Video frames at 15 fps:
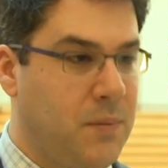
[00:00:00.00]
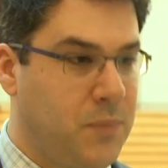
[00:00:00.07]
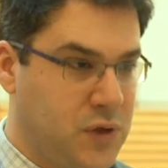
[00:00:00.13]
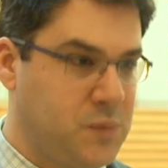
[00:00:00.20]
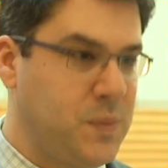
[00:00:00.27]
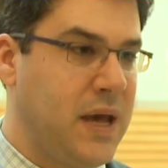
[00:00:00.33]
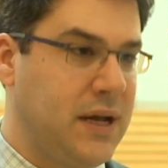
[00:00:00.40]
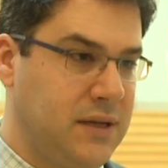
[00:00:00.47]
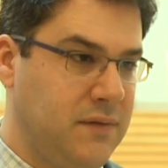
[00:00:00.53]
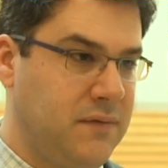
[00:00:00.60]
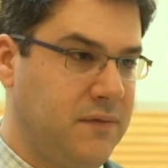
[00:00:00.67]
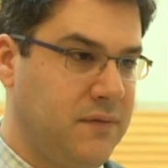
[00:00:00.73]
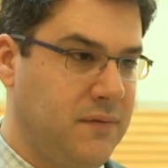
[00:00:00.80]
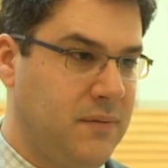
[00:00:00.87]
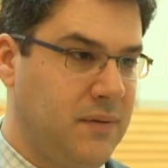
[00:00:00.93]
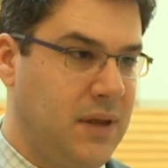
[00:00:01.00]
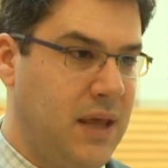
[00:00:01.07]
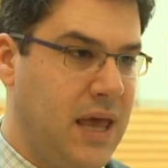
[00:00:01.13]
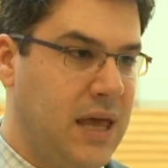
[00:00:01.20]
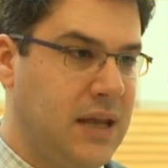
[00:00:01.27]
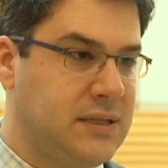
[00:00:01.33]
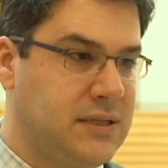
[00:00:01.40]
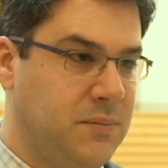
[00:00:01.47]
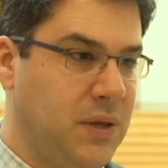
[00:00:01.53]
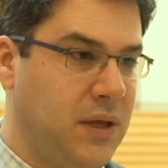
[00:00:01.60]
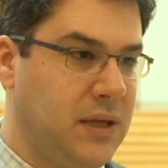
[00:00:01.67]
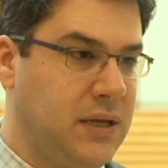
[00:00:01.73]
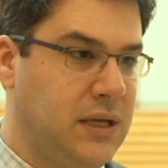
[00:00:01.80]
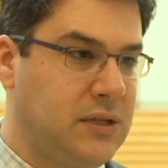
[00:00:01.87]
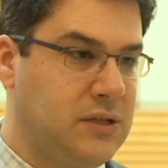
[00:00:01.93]
perspective. And it's the
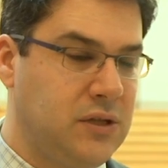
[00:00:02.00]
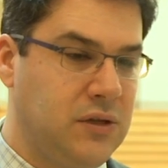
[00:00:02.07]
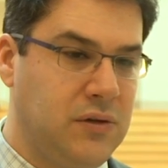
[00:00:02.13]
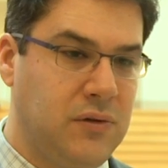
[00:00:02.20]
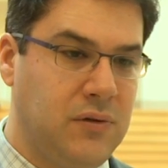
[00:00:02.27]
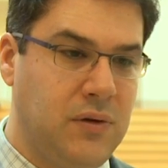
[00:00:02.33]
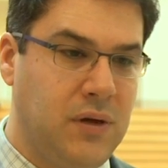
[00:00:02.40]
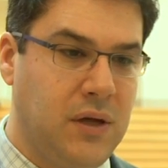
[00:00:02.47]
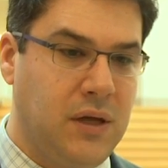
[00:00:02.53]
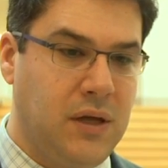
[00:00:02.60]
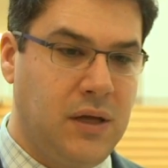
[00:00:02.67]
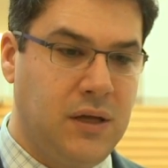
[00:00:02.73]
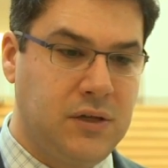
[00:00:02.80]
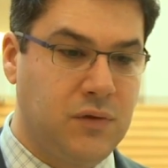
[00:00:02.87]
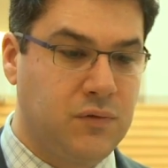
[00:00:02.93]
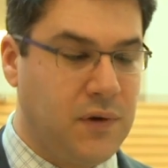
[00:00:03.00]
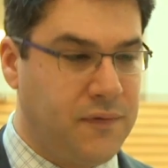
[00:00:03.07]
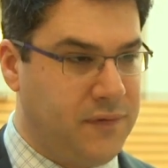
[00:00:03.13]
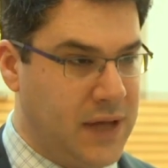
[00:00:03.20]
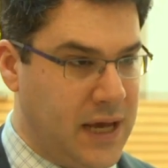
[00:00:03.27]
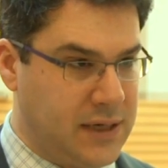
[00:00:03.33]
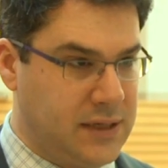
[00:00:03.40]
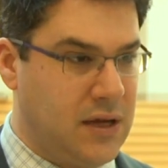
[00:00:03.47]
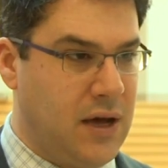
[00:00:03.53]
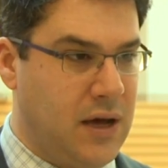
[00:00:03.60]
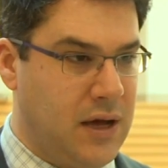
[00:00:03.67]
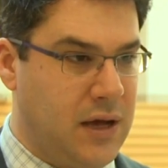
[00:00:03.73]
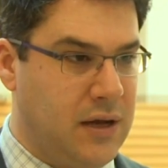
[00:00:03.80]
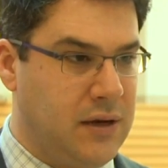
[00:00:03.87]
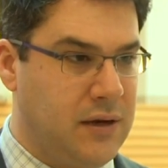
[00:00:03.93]
ability to reflect
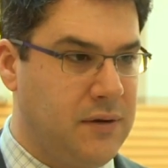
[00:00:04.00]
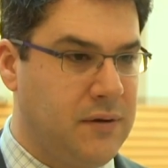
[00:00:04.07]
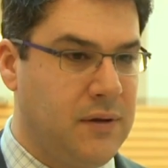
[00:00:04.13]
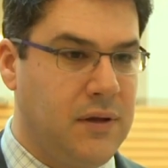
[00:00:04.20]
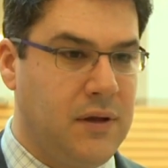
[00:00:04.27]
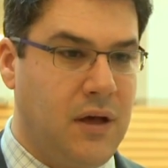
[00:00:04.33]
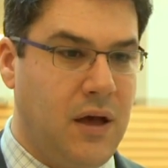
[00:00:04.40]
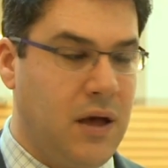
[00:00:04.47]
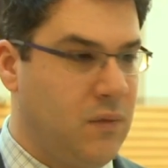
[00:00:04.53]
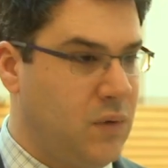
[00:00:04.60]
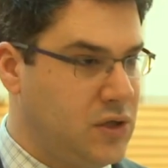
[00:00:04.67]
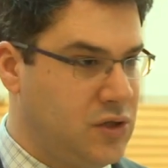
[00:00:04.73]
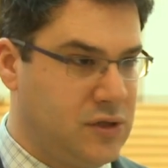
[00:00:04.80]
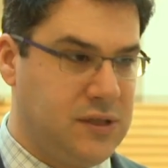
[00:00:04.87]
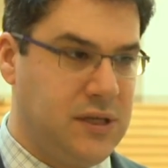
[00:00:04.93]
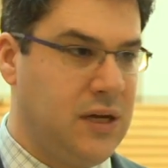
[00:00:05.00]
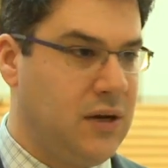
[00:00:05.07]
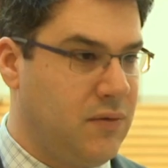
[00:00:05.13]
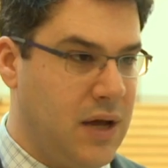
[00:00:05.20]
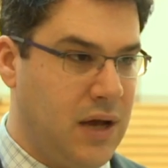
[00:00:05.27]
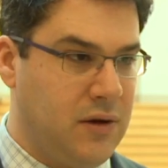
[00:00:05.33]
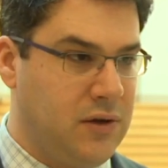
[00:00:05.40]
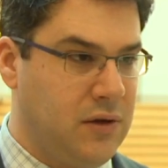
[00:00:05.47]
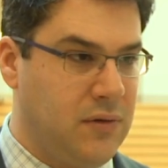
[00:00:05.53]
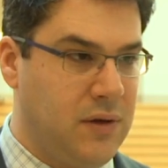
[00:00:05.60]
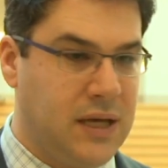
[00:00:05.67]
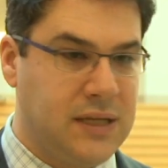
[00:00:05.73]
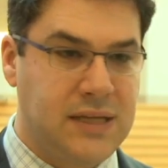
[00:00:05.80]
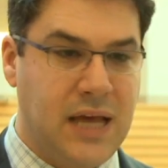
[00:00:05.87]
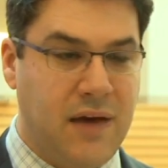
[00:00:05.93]
on what you're seeing around you.
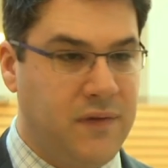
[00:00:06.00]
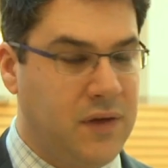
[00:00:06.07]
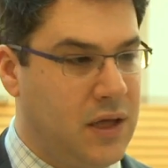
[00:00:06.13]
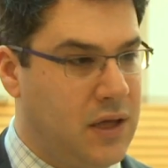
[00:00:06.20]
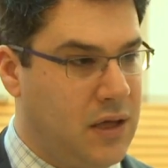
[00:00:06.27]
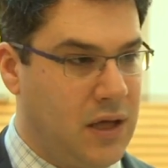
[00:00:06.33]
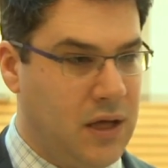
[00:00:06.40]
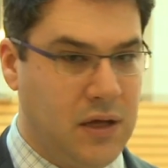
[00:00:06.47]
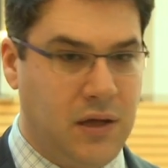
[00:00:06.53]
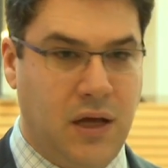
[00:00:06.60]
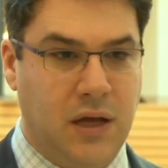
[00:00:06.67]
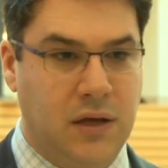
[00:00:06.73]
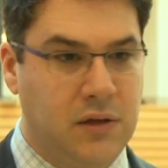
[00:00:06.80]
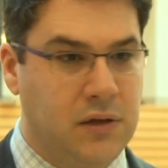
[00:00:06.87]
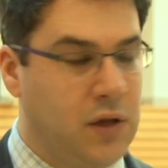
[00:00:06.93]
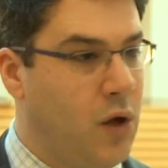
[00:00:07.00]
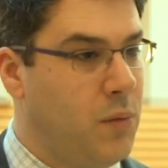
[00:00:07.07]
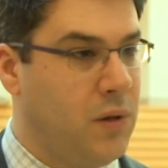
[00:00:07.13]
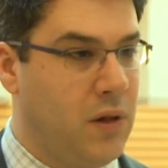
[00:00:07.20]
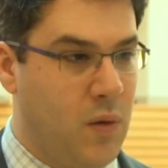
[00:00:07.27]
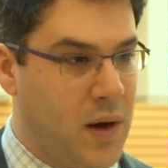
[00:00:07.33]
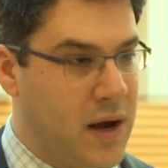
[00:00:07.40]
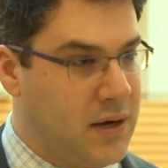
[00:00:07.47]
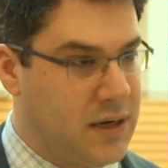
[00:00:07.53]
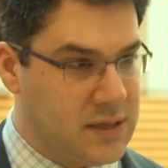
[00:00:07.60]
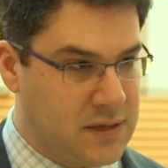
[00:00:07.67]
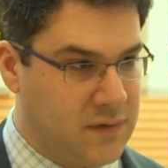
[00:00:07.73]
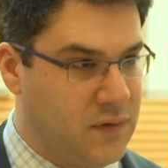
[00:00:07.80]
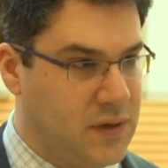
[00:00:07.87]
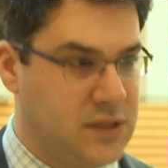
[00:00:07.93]
It's having a global
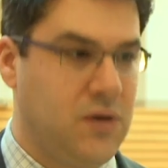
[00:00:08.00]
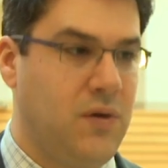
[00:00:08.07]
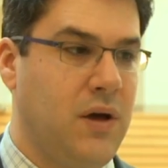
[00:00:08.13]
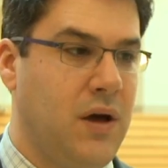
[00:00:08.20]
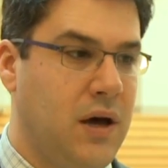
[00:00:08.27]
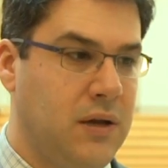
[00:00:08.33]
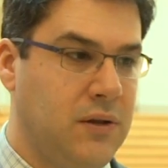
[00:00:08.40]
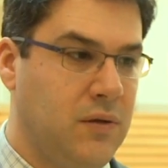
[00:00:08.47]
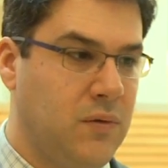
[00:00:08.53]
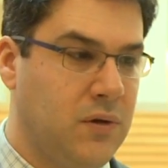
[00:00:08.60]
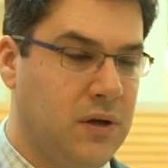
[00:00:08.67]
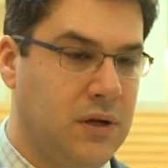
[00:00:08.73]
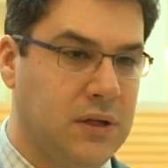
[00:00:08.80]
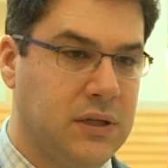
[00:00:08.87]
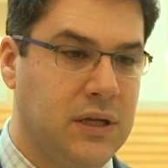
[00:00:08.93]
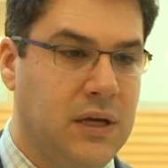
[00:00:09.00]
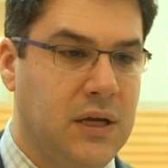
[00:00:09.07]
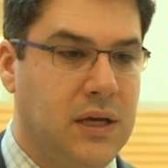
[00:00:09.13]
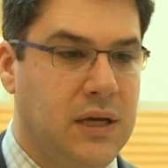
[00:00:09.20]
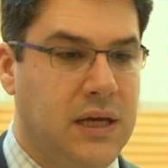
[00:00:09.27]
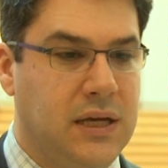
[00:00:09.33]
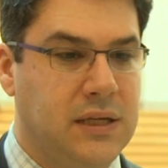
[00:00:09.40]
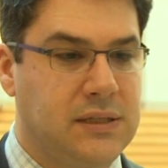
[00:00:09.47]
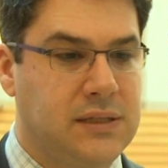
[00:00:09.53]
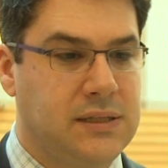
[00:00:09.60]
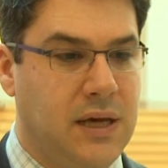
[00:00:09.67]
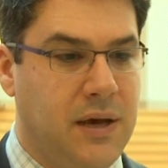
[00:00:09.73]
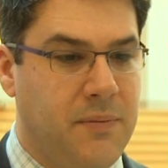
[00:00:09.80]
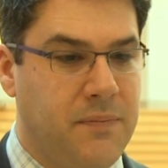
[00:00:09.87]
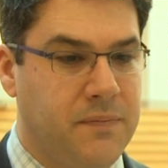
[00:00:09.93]
awareness of what's going on in the world. It's
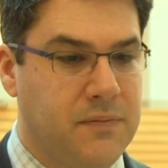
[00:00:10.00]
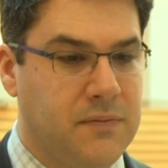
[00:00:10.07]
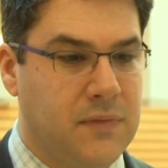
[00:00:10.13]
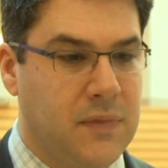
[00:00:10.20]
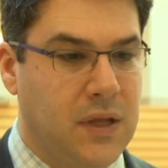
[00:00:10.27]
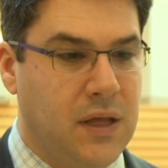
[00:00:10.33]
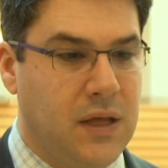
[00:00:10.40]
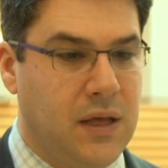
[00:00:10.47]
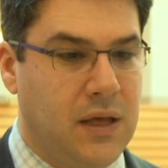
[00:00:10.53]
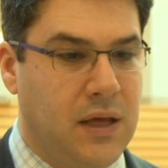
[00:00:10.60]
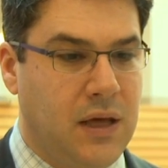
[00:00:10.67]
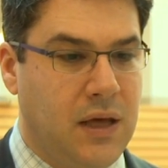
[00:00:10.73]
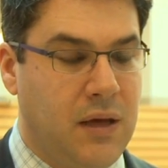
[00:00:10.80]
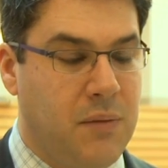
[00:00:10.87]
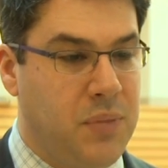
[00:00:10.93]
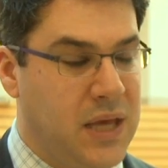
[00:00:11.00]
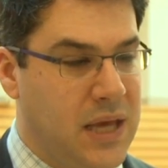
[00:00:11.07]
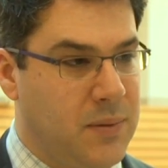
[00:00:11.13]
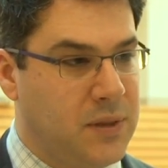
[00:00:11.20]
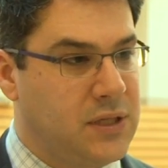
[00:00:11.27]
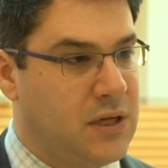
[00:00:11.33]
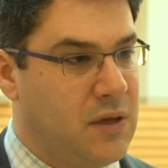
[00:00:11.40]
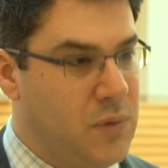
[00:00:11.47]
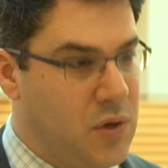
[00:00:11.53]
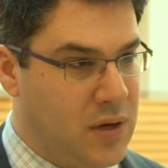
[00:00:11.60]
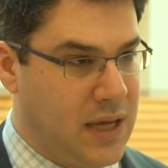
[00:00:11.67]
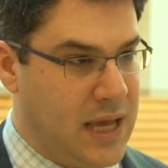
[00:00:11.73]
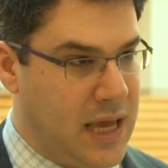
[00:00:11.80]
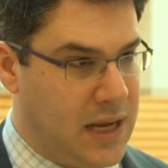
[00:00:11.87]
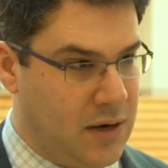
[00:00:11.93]
being able to
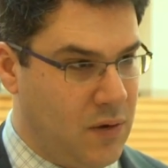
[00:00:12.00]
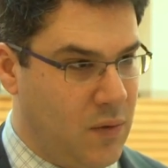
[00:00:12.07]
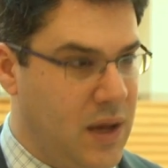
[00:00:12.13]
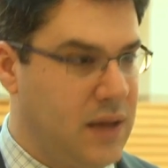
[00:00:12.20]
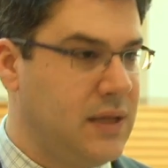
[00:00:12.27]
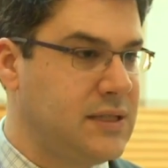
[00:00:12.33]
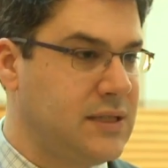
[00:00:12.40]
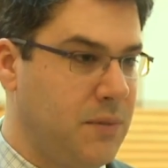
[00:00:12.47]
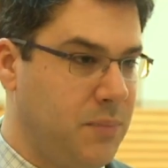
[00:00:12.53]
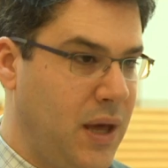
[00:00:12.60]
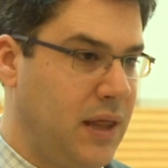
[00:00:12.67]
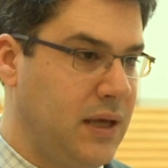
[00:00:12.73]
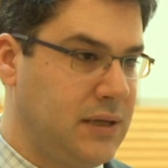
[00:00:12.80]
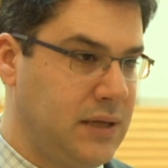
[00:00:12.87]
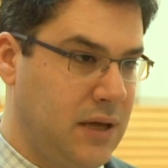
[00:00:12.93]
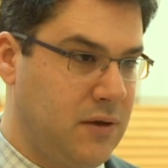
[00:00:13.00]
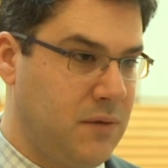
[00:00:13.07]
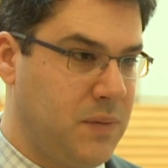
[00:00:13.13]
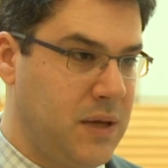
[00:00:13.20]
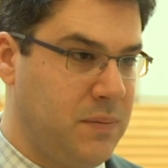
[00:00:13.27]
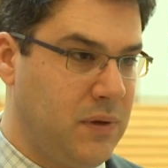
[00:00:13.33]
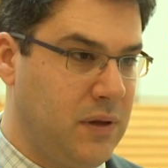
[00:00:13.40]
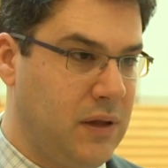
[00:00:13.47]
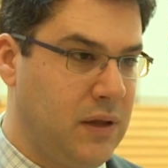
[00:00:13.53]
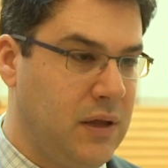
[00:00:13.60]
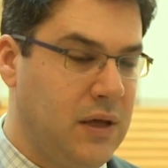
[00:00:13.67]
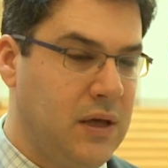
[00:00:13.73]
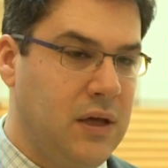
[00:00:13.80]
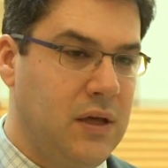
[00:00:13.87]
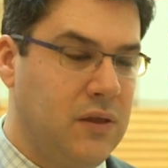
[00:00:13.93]
communicate in a way that's compelling to other people.
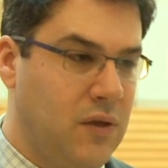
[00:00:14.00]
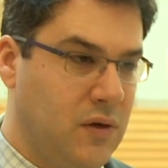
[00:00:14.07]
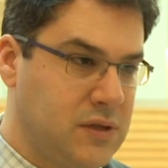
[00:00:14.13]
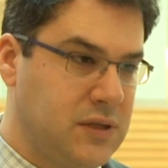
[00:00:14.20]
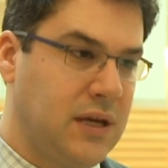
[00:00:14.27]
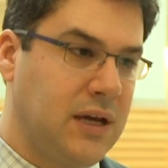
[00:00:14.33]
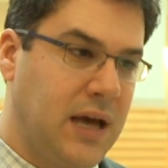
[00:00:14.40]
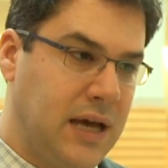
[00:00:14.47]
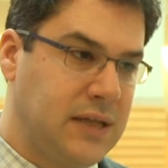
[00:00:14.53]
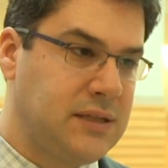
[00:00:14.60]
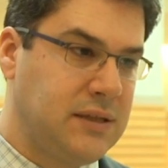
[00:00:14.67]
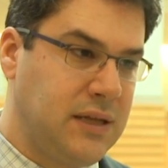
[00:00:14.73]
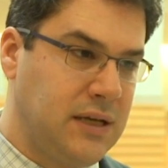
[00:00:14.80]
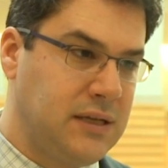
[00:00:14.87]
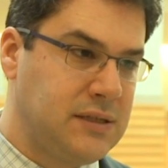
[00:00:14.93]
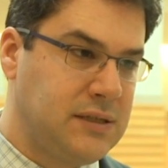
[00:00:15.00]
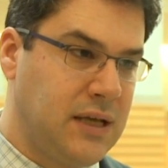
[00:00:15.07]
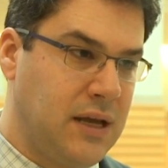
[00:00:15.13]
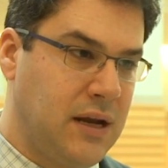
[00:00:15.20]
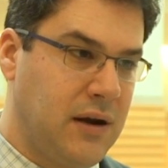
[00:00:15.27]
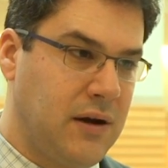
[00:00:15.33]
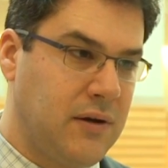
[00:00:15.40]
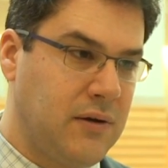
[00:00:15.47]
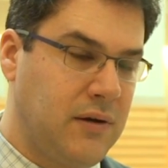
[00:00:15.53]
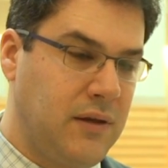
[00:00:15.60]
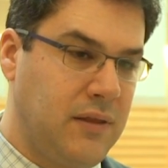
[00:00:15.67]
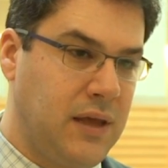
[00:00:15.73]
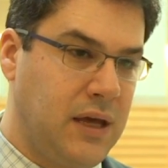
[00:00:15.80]
Those are the kinds of things that are